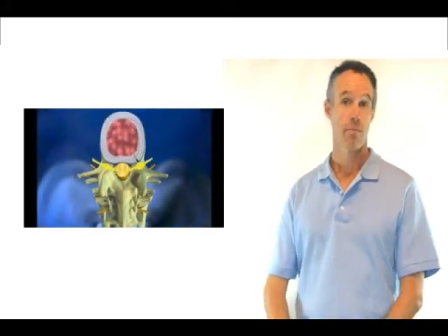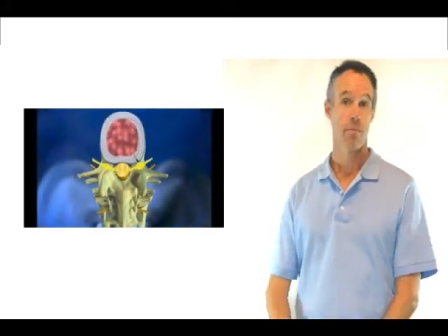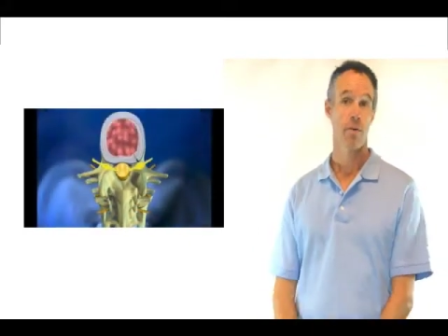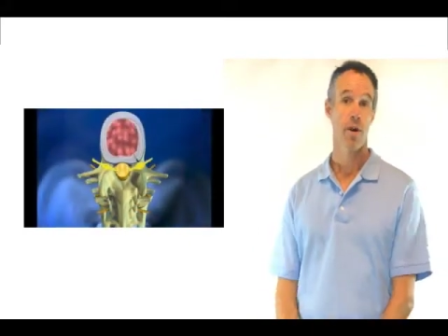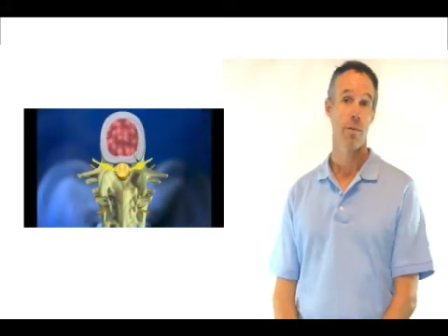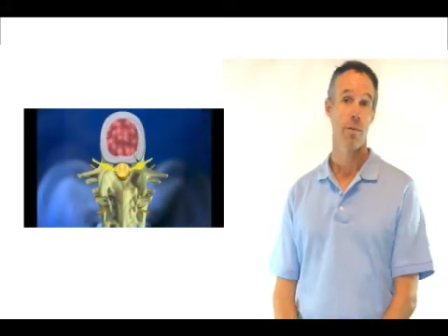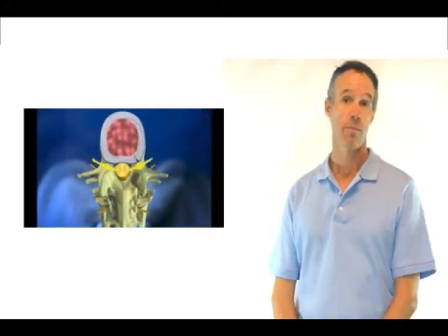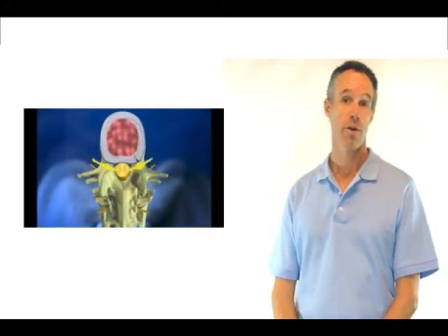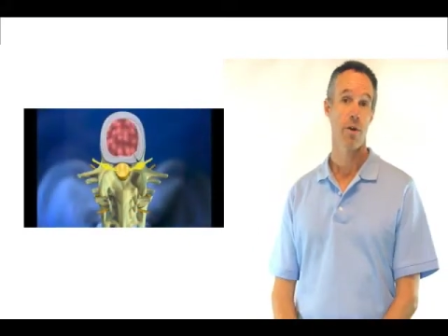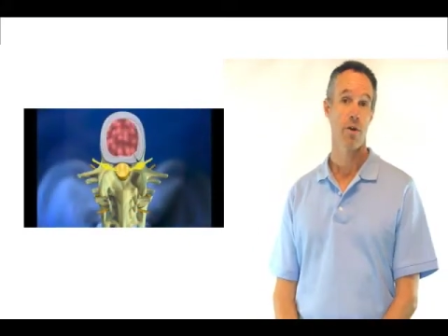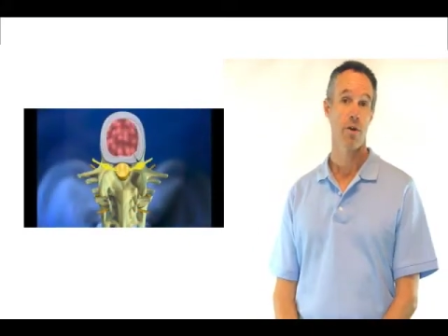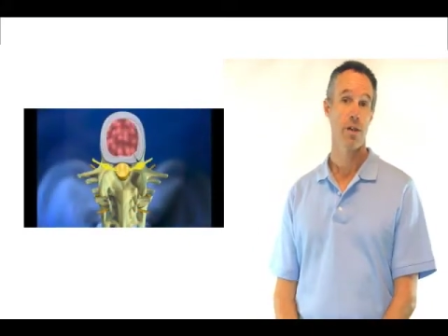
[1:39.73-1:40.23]

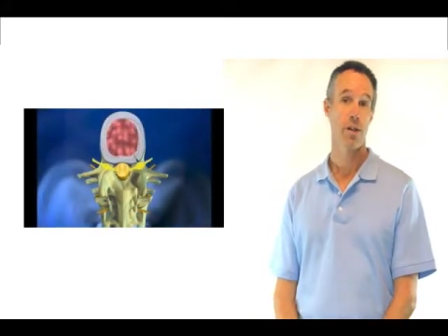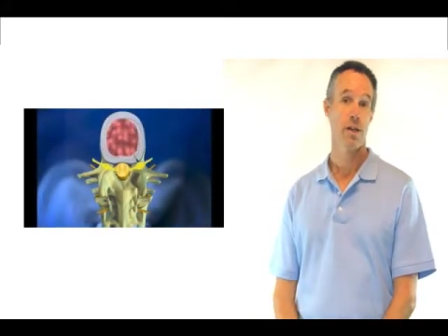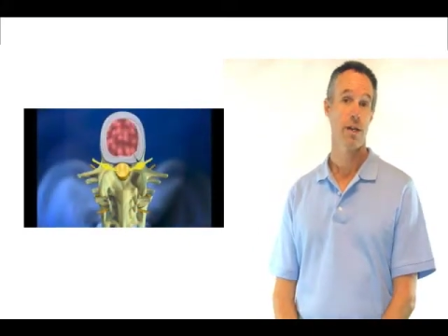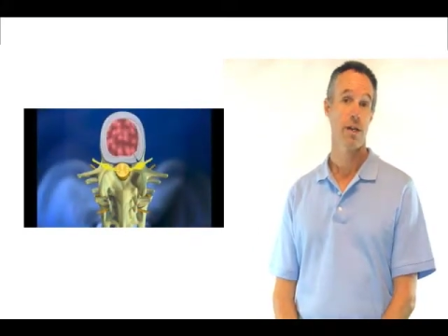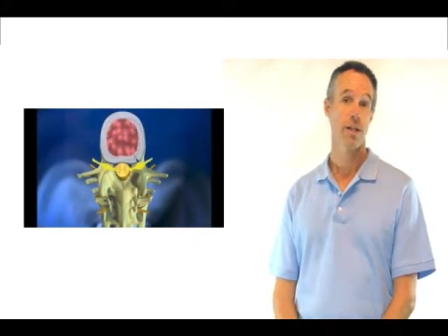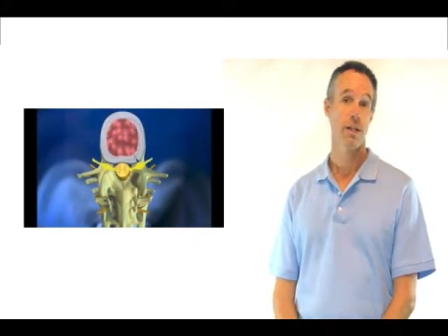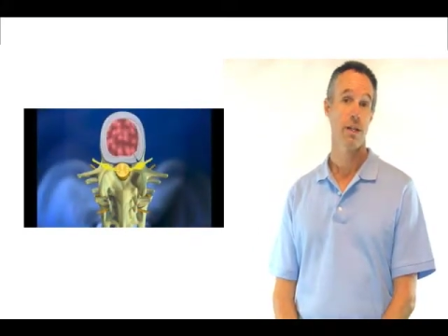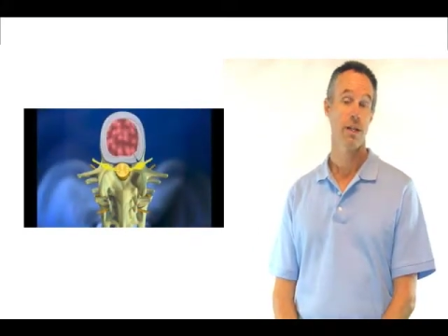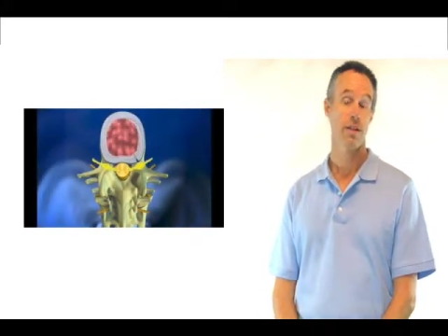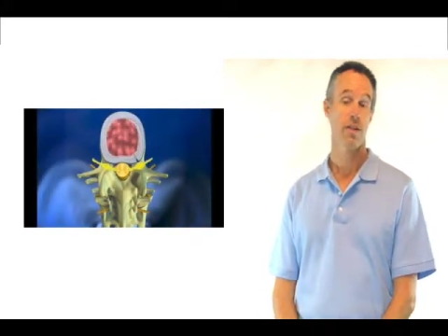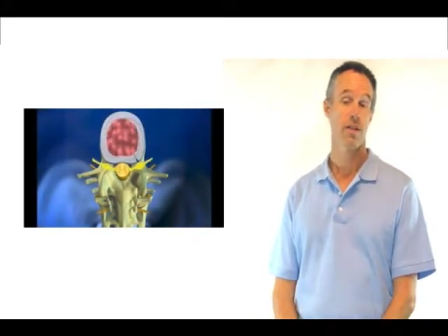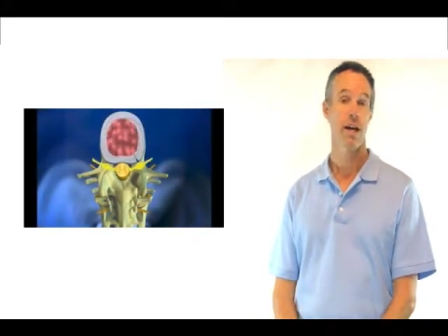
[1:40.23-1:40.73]
primarily
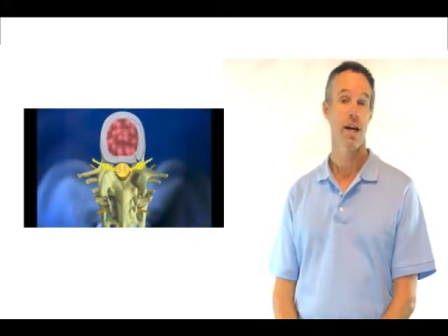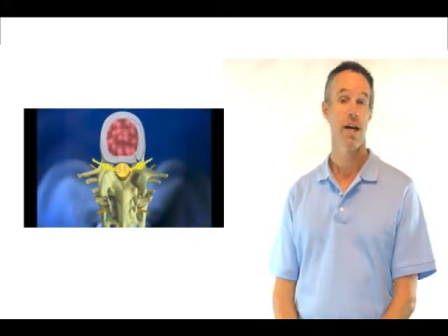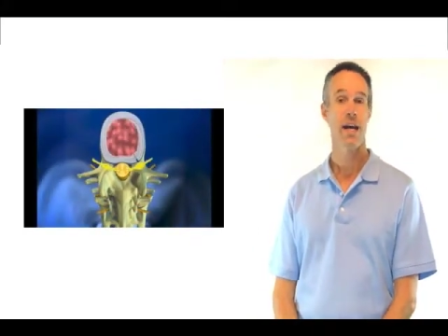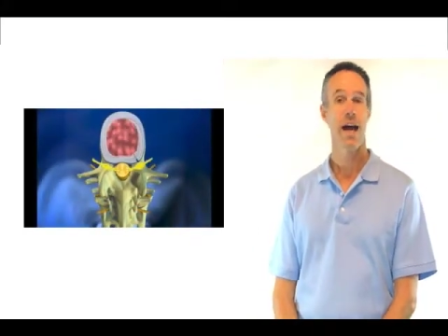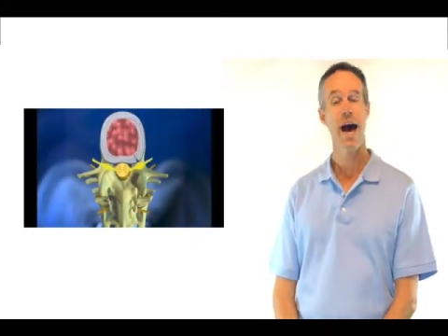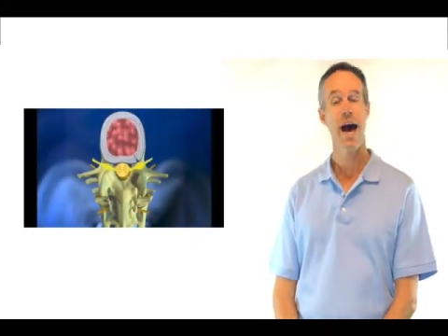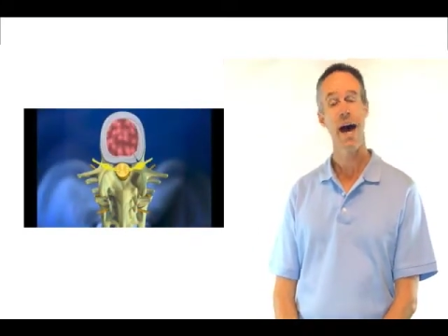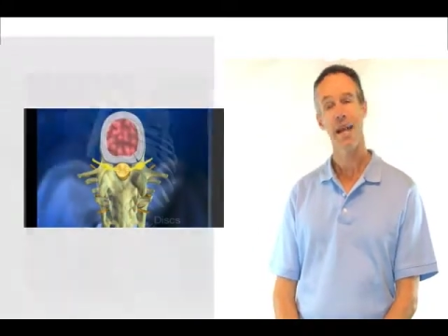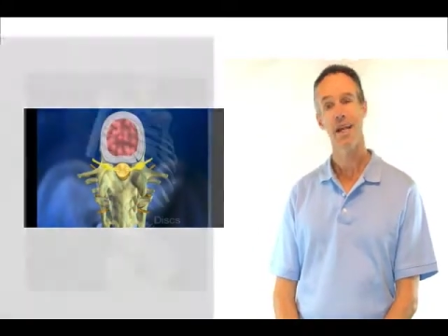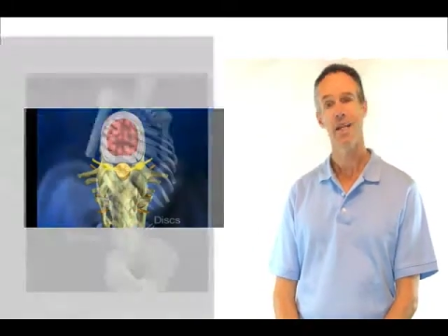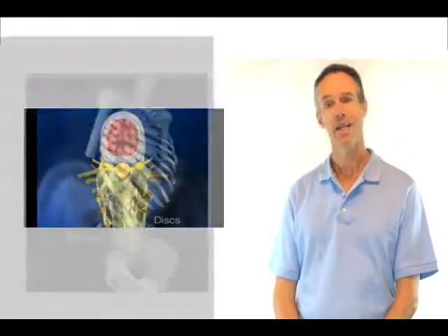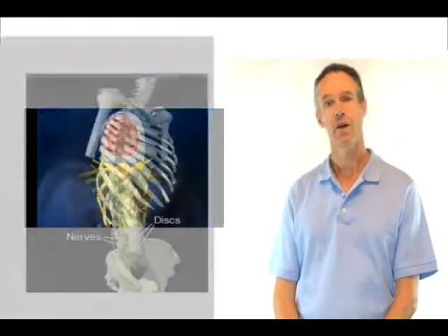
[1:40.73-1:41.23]
the
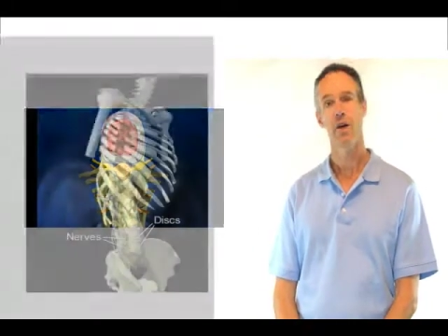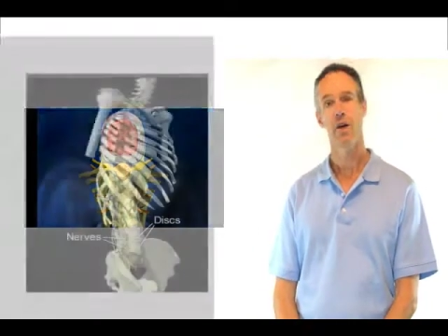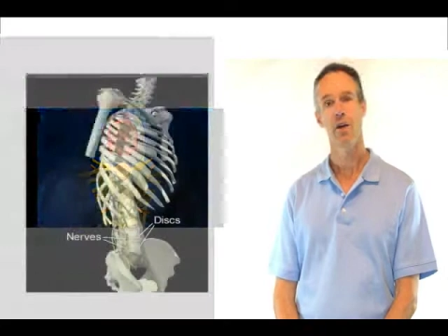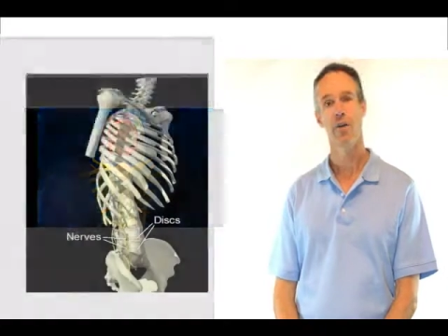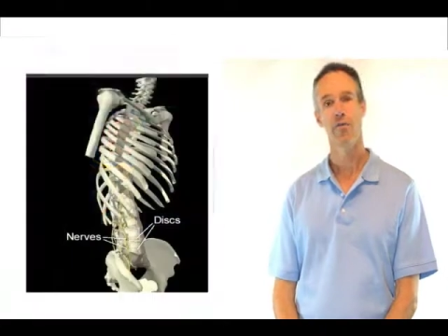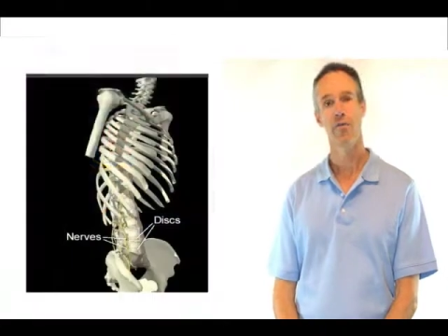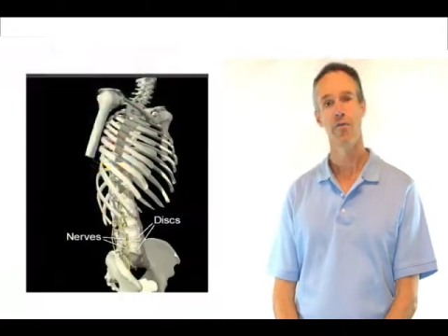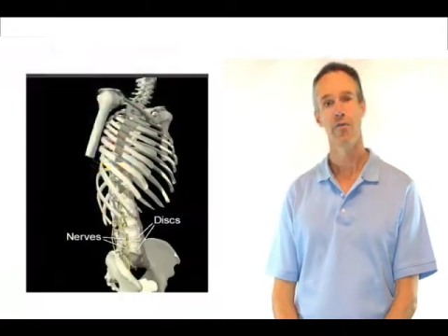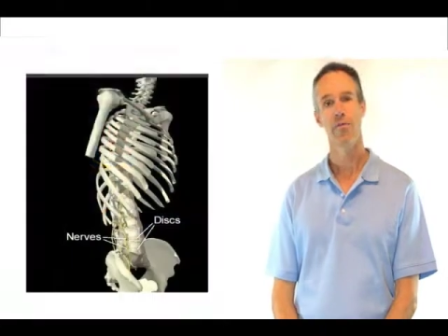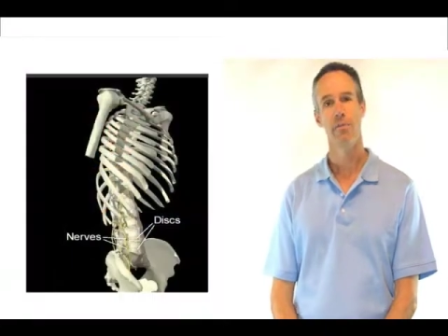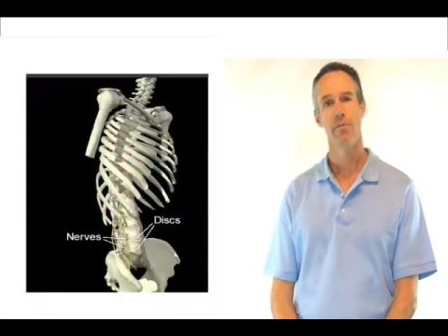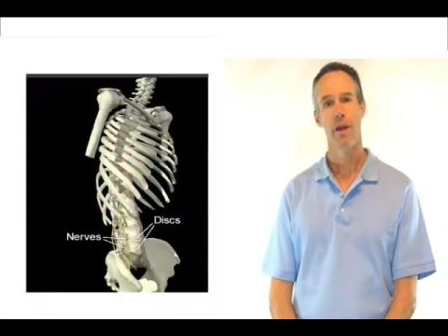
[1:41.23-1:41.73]
sciatic
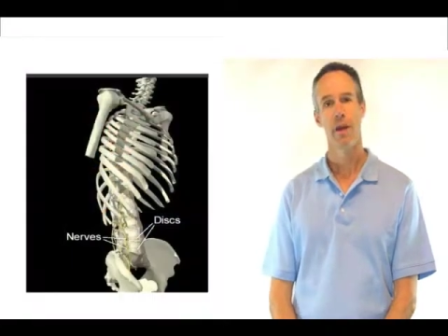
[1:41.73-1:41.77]
nerve.